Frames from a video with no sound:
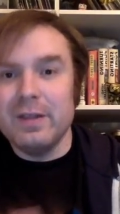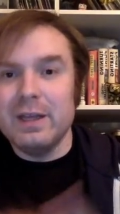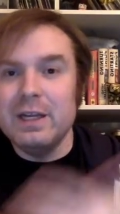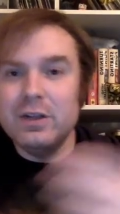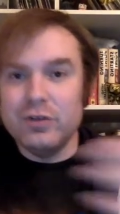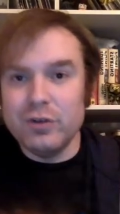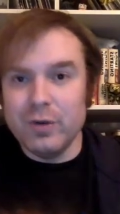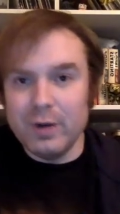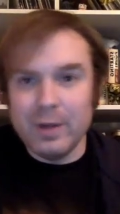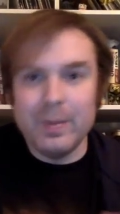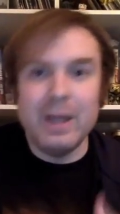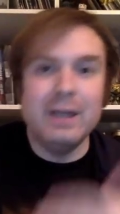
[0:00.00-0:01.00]
that he showed
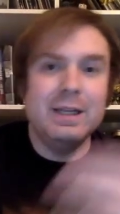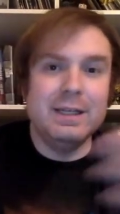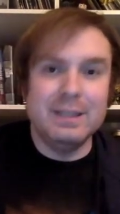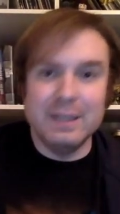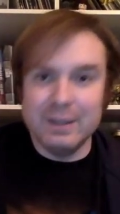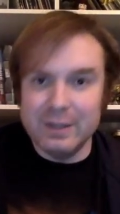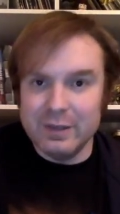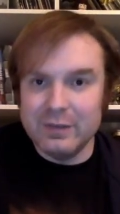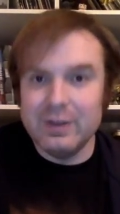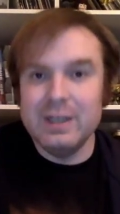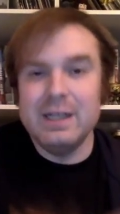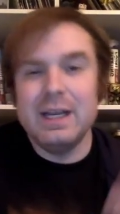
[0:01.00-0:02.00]
up and he did this
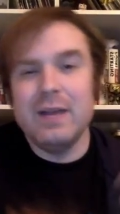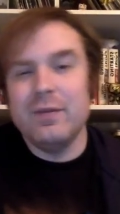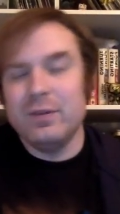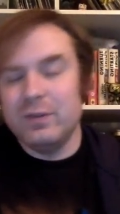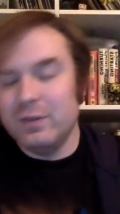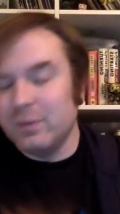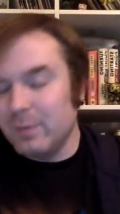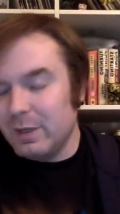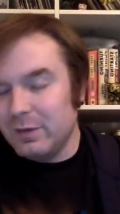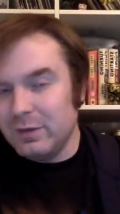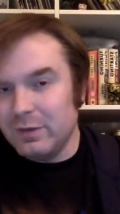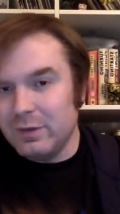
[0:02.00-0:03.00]
and he gave us these
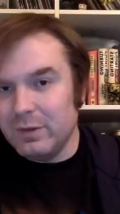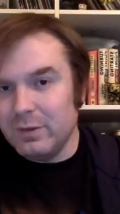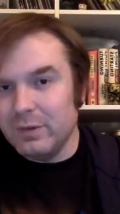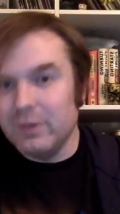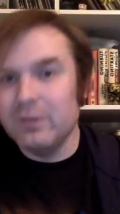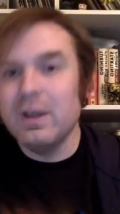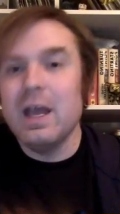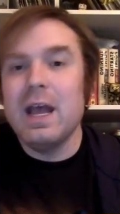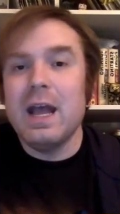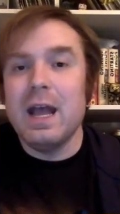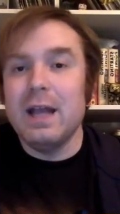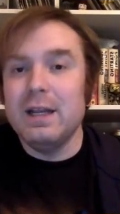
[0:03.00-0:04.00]
amazing sequences
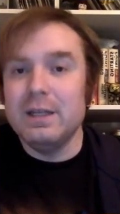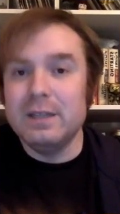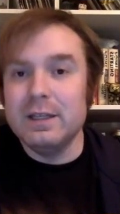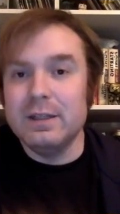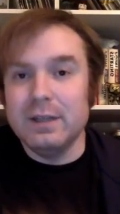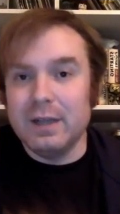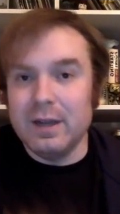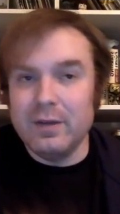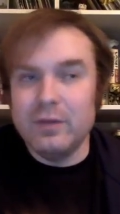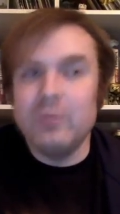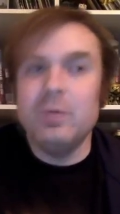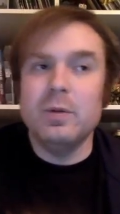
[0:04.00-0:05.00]
and he did the kind of
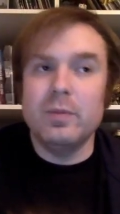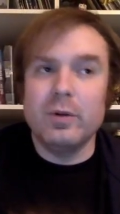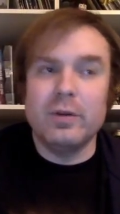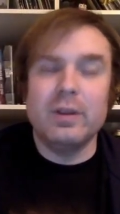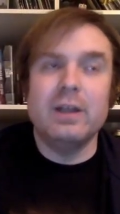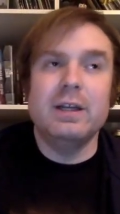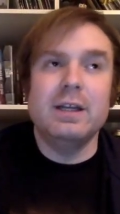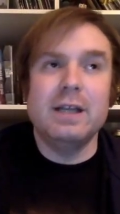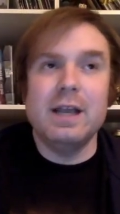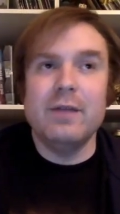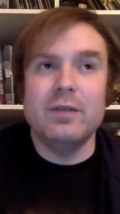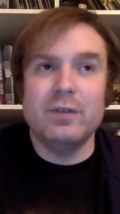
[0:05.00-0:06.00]
Spielberg thing. He
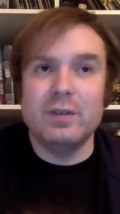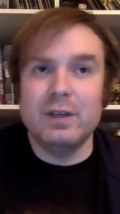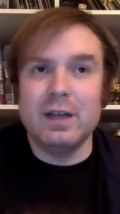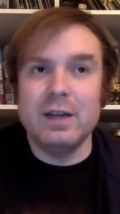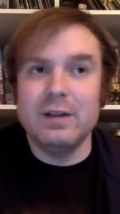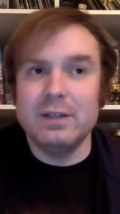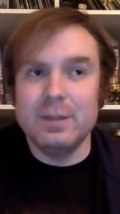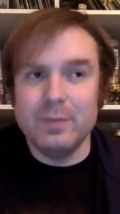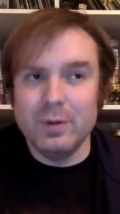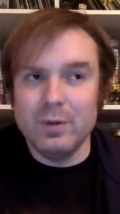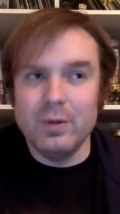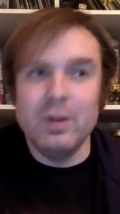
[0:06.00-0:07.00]
gave us the kind of
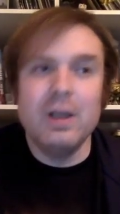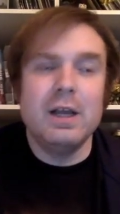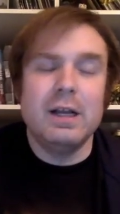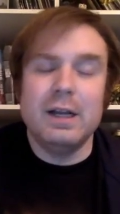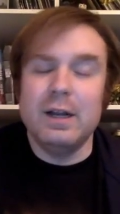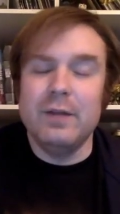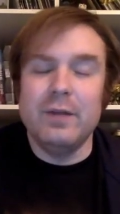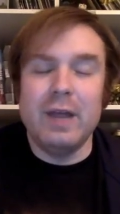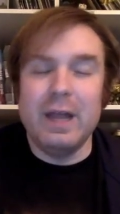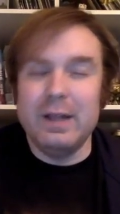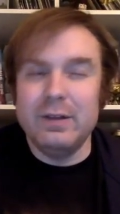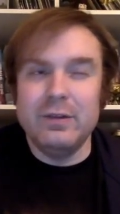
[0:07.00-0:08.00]
typical kind of
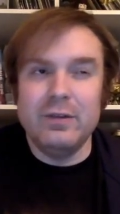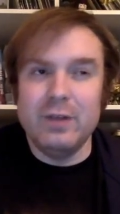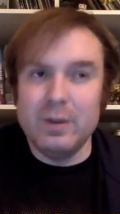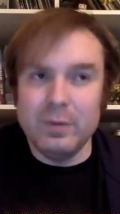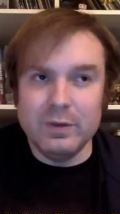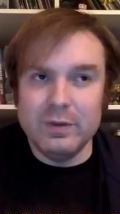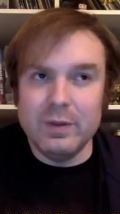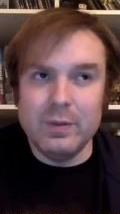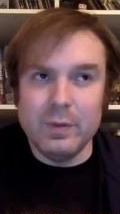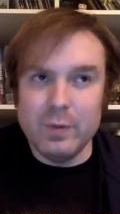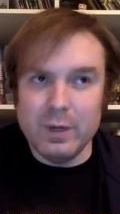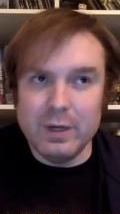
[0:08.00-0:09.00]
end sequence that we
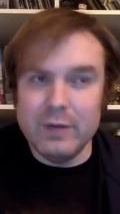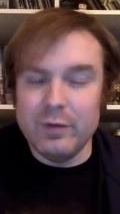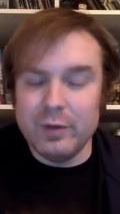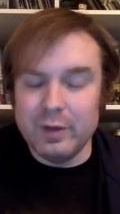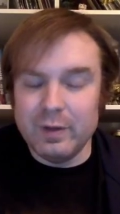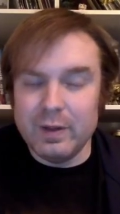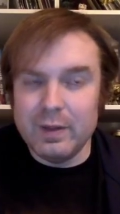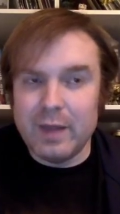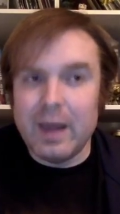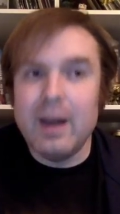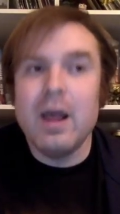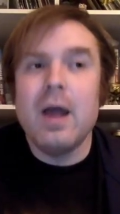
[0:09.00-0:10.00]
want and everything like
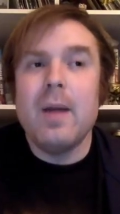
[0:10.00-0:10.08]
that.